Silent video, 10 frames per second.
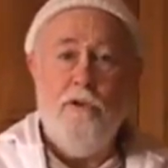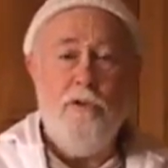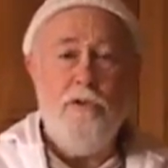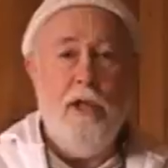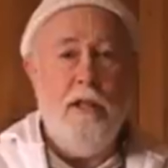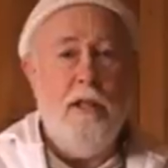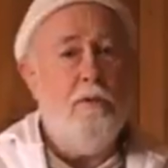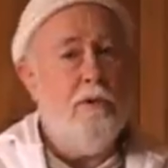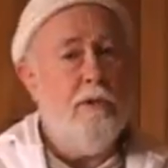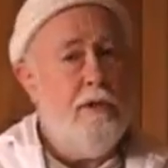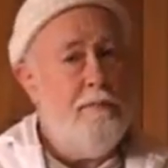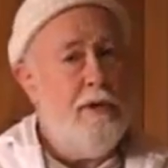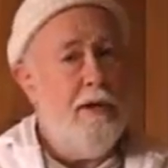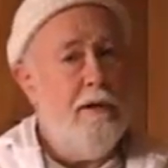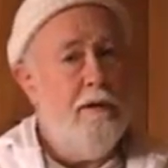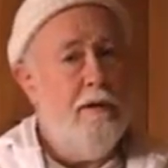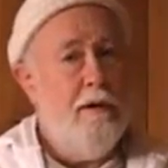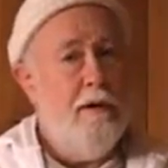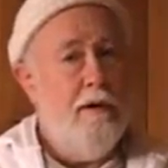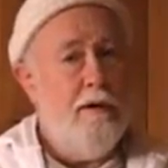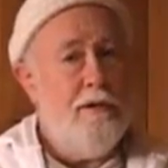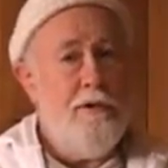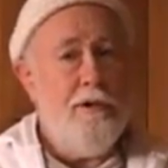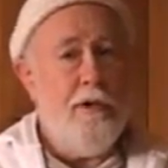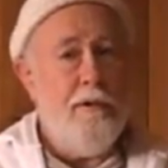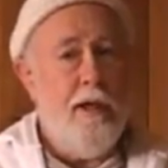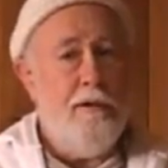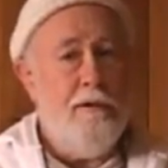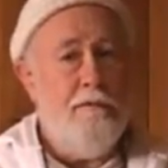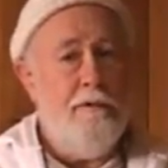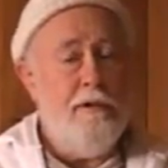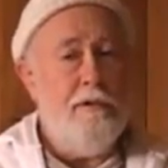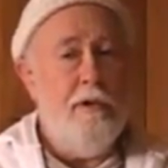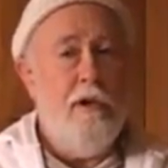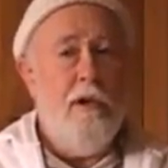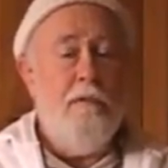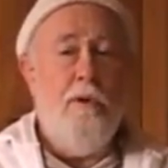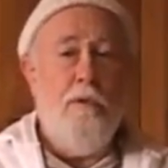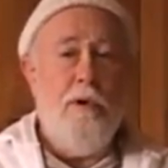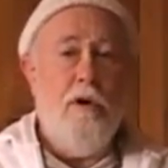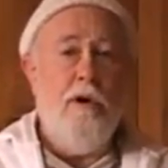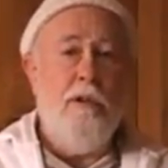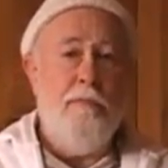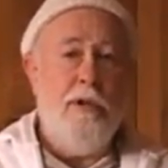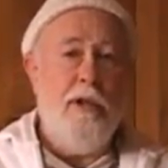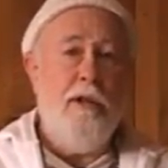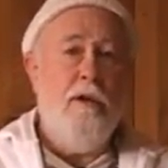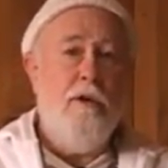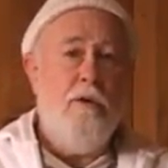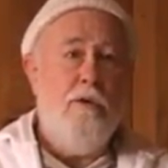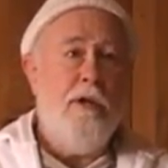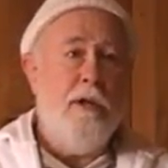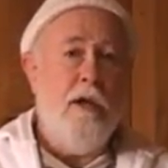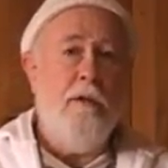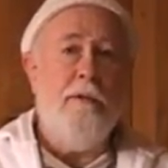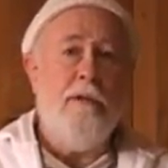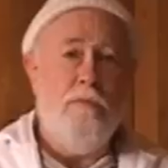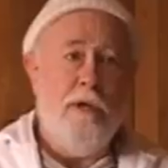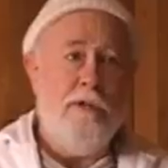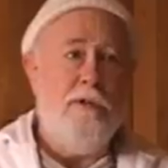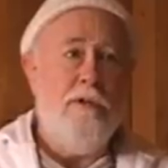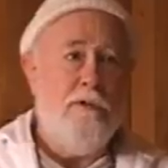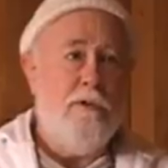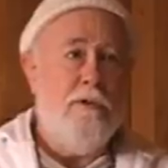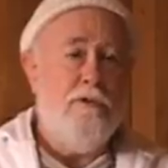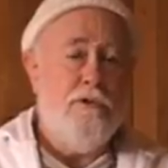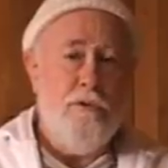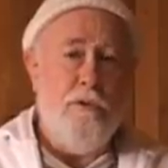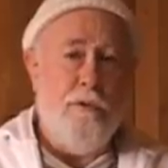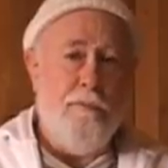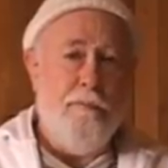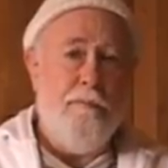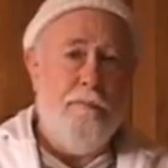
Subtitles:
So it's not like we're limiting our teaching activities, but we are limiting who can come as a resident student.